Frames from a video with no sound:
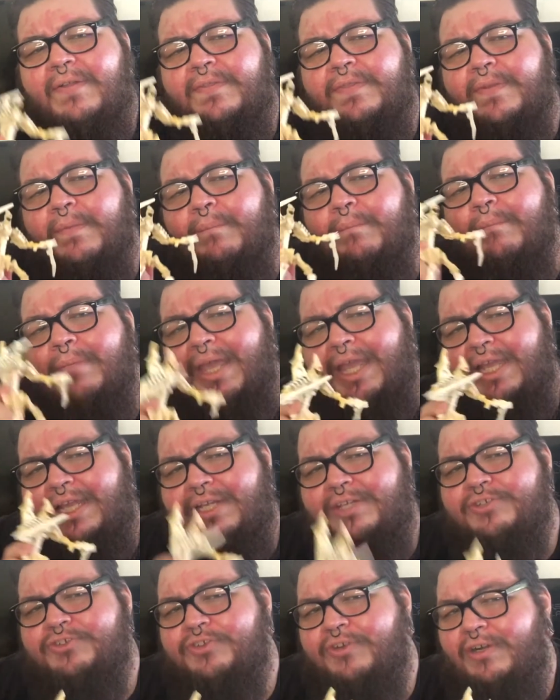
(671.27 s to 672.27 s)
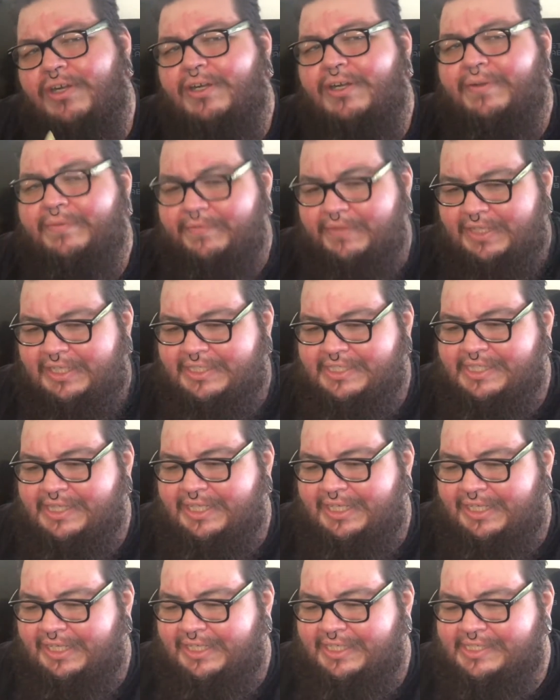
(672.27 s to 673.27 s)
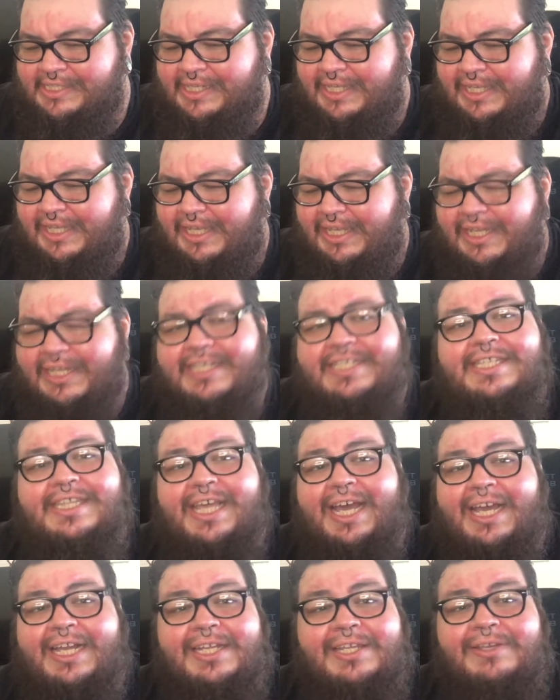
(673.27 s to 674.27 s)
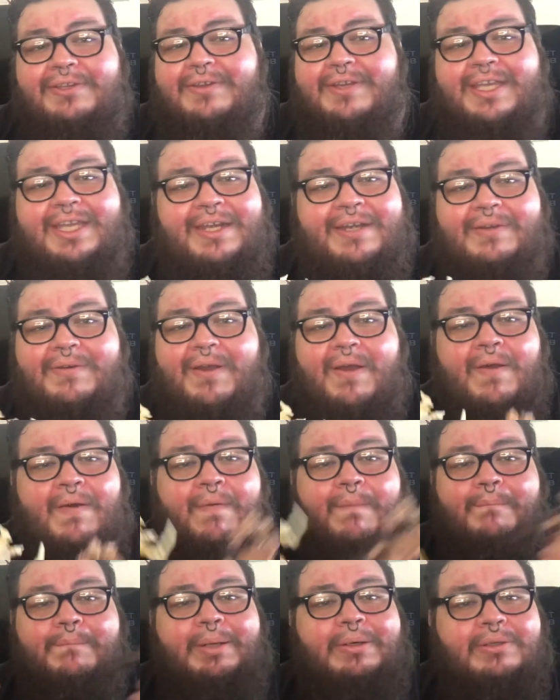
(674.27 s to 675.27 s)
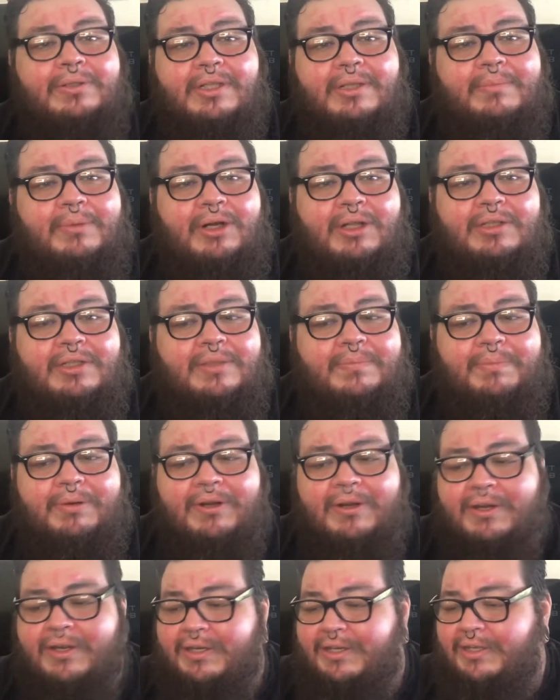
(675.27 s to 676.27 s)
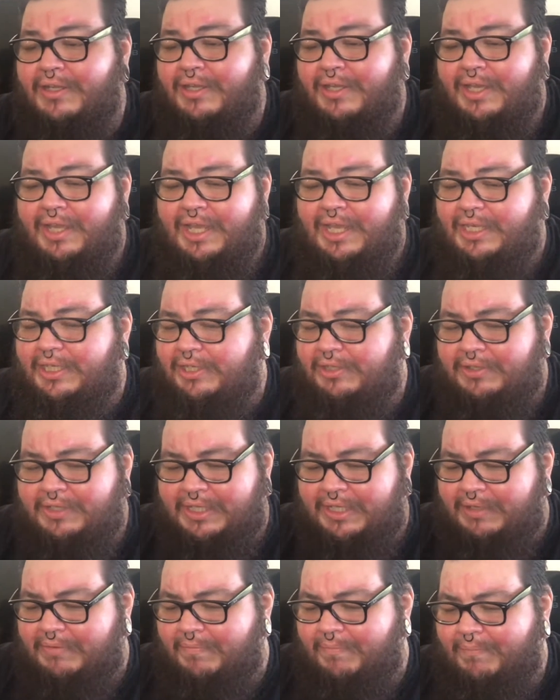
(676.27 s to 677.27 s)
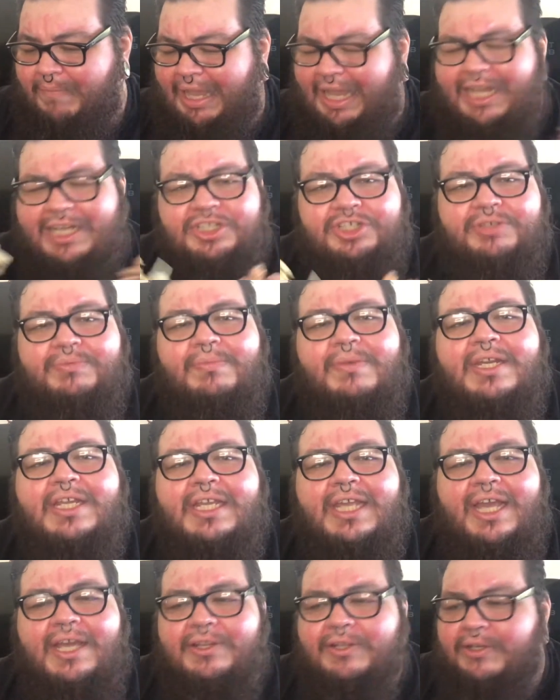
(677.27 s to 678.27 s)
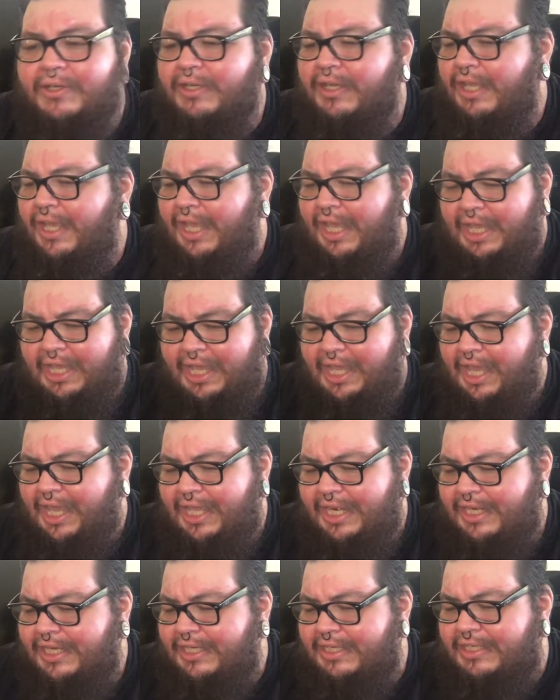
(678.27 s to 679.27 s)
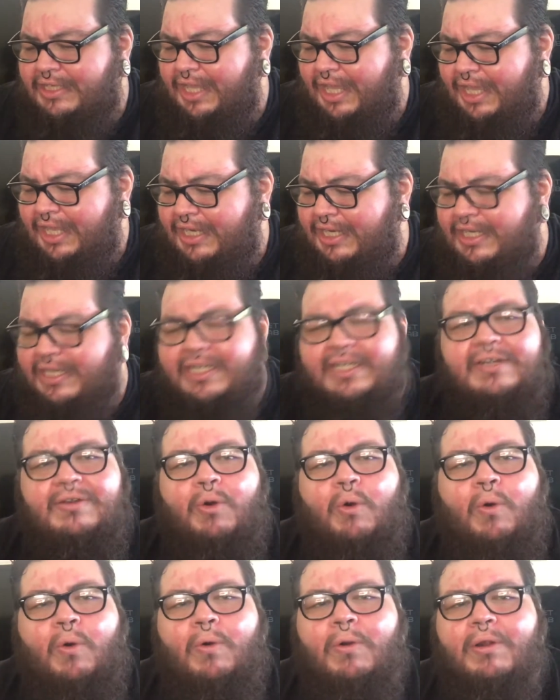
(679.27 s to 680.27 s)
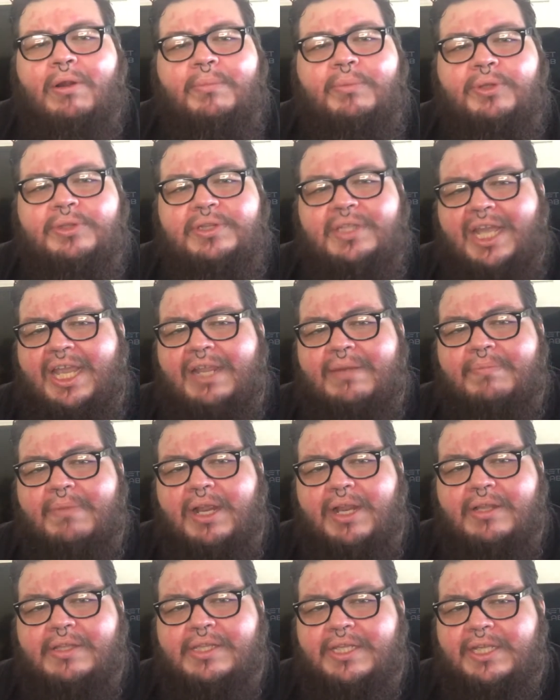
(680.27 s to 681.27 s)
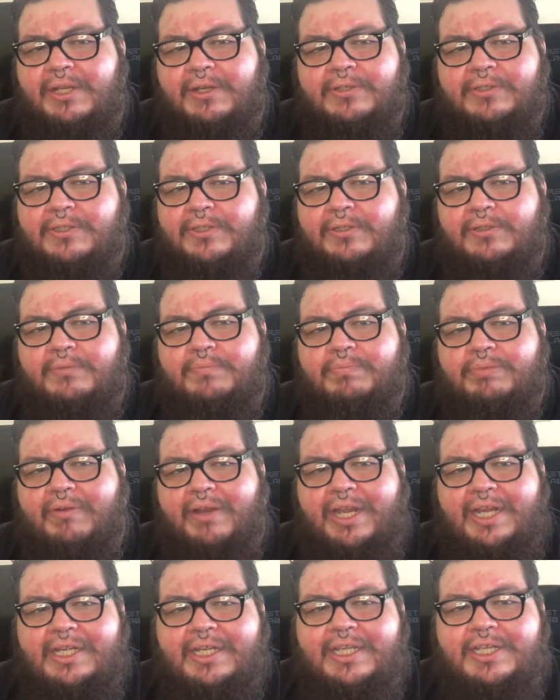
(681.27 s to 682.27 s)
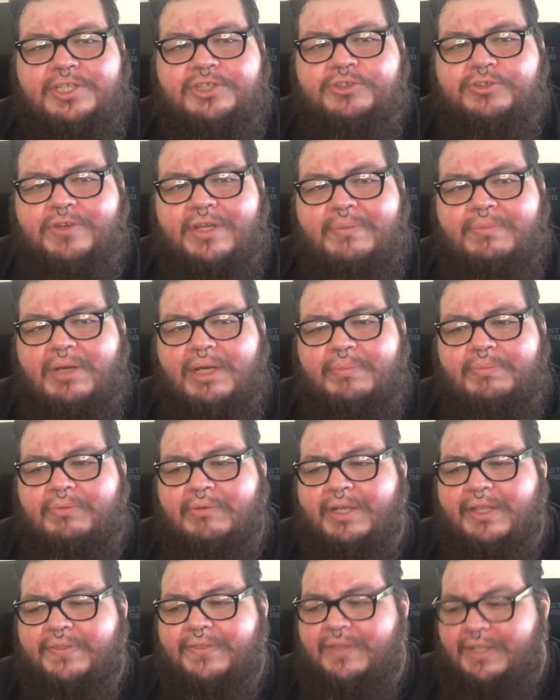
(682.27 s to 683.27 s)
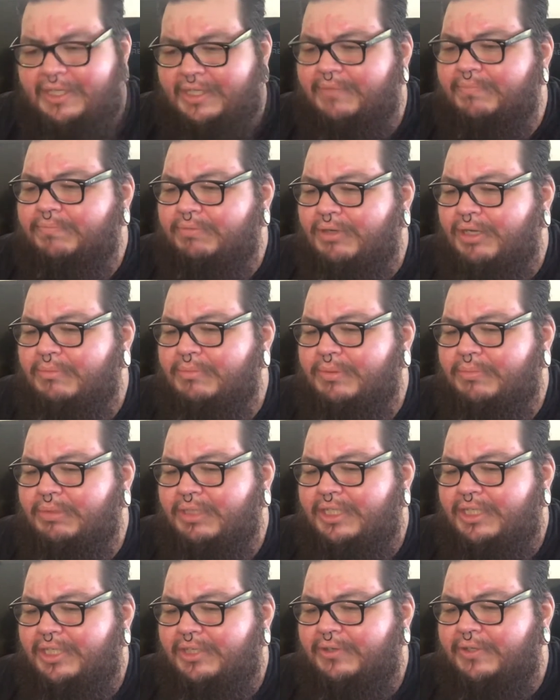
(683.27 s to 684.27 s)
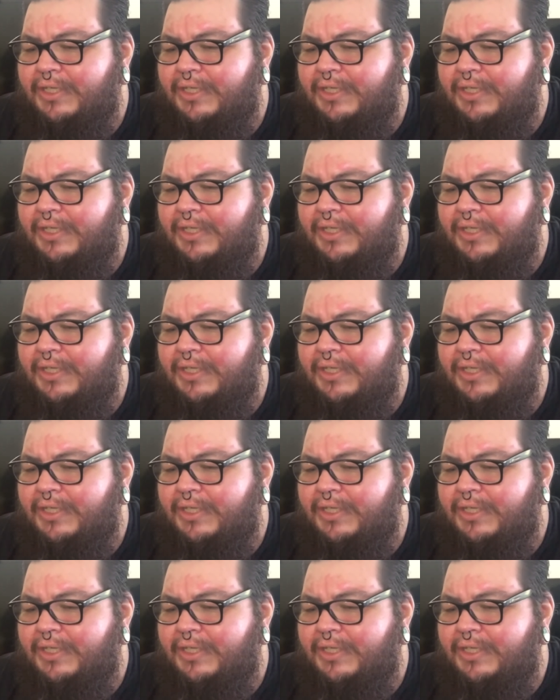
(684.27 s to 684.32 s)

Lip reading: the main draw of these things is that you can pull them all apart and you can mash them together. Any horrible nightmare that your little brain can dream up with, it could probably do